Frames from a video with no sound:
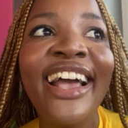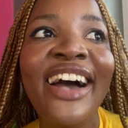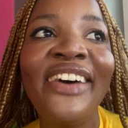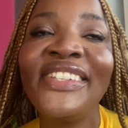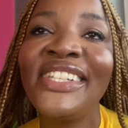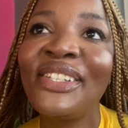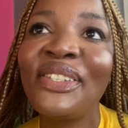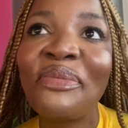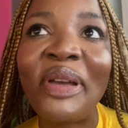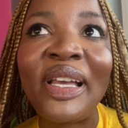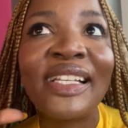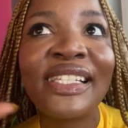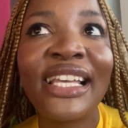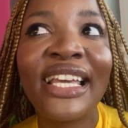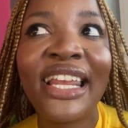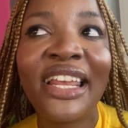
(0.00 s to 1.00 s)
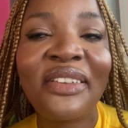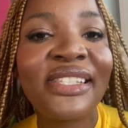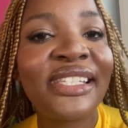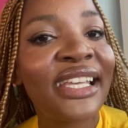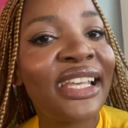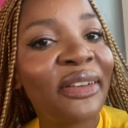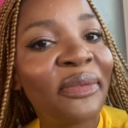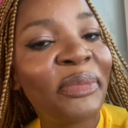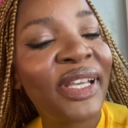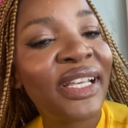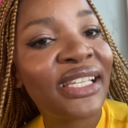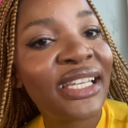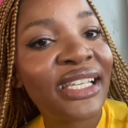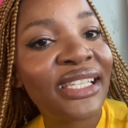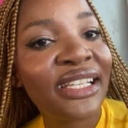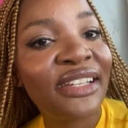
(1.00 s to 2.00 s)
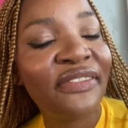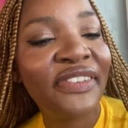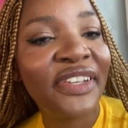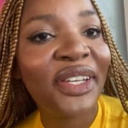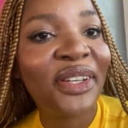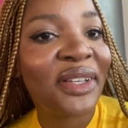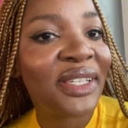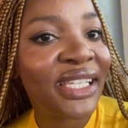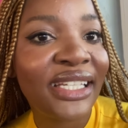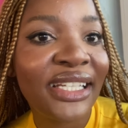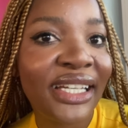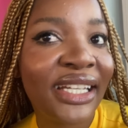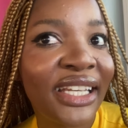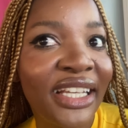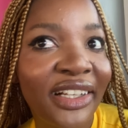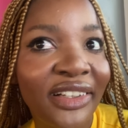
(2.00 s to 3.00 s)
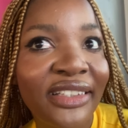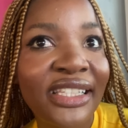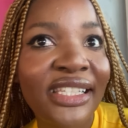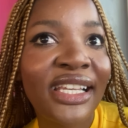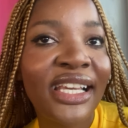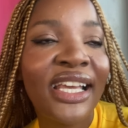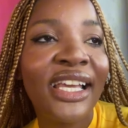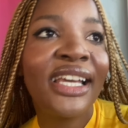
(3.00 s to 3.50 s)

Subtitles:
I was just super excited. I was taking pictures and videos and reels,